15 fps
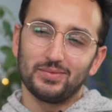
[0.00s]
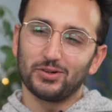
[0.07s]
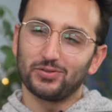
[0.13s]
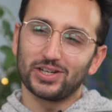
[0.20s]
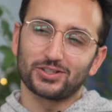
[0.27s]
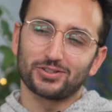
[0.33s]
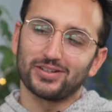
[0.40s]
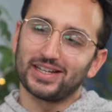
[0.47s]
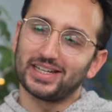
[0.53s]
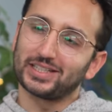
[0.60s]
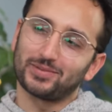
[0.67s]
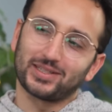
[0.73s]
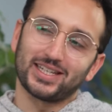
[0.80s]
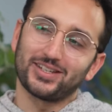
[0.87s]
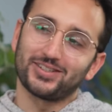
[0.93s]
not really sure I had
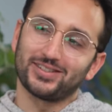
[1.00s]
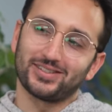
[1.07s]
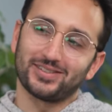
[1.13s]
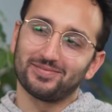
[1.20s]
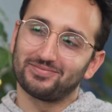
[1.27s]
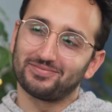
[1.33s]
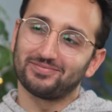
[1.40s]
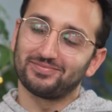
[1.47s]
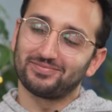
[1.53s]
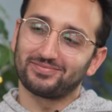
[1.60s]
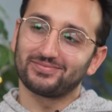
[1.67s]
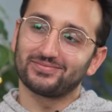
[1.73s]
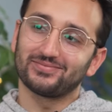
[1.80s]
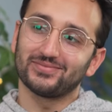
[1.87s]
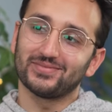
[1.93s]
expectations.
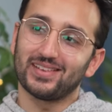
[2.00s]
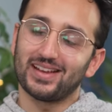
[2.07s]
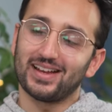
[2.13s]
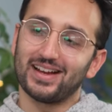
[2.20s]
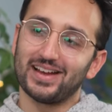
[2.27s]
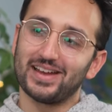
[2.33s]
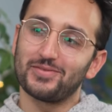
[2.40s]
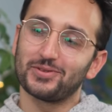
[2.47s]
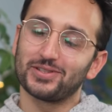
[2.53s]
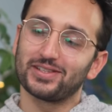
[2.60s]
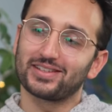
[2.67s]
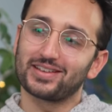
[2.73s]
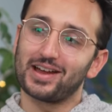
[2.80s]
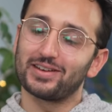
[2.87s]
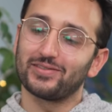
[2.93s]
I
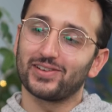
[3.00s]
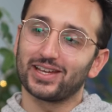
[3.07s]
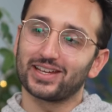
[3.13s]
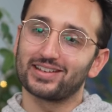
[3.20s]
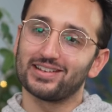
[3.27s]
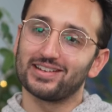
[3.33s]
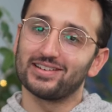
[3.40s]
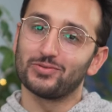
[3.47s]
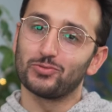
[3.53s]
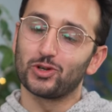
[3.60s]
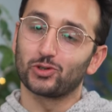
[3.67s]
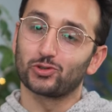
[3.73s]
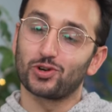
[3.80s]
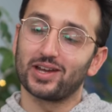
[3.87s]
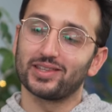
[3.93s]
was kind of like,
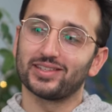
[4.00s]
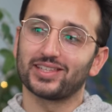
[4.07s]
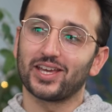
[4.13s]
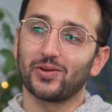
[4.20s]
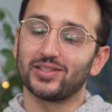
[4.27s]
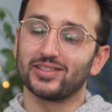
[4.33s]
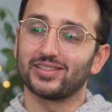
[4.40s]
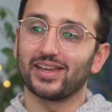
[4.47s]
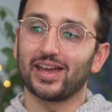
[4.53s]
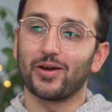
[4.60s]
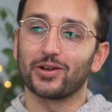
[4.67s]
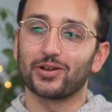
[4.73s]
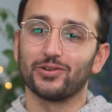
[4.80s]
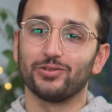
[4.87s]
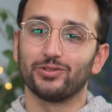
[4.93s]
we'll try this out and see
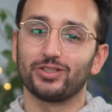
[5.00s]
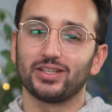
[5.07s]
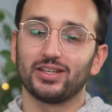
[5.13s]
how it goes.